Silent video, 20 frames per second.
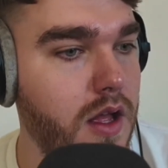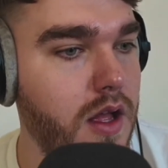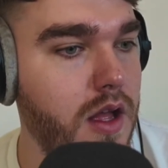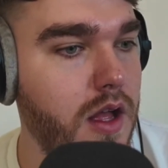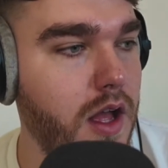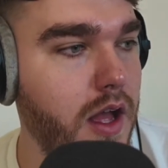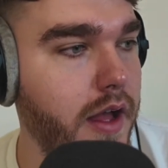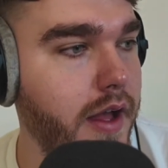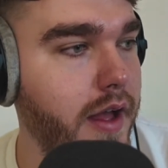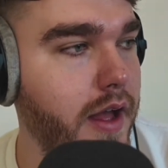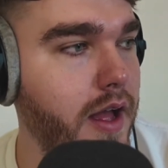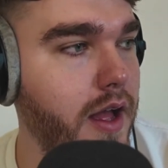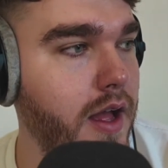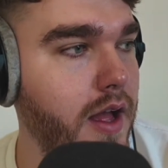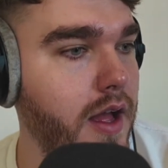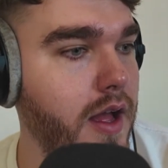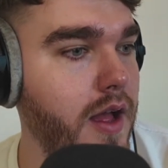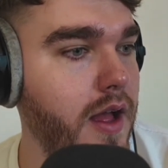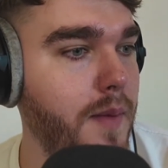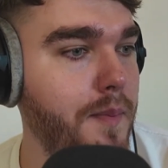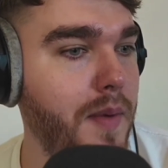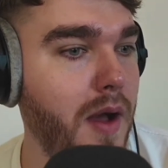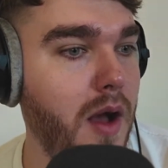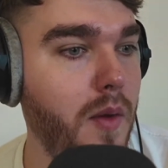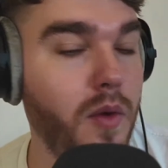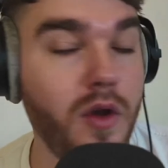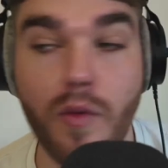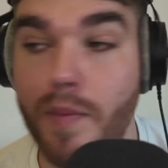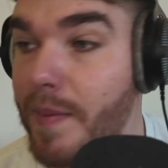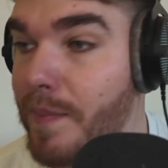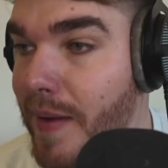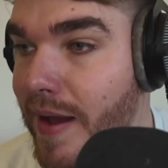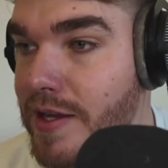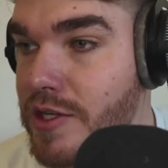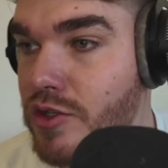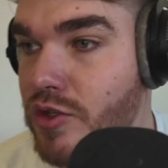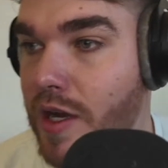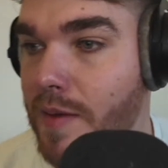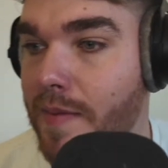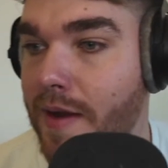But we'll be back
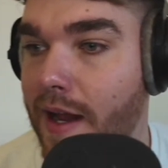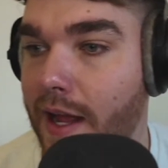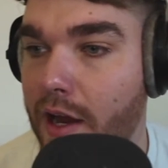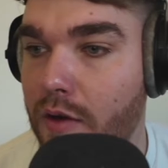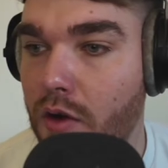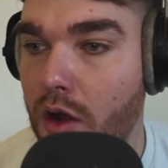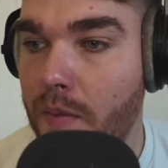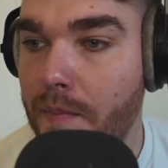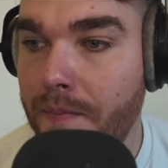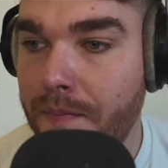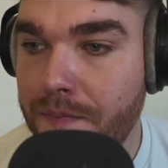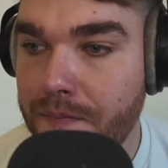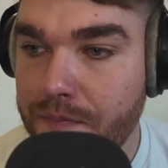streaming later on.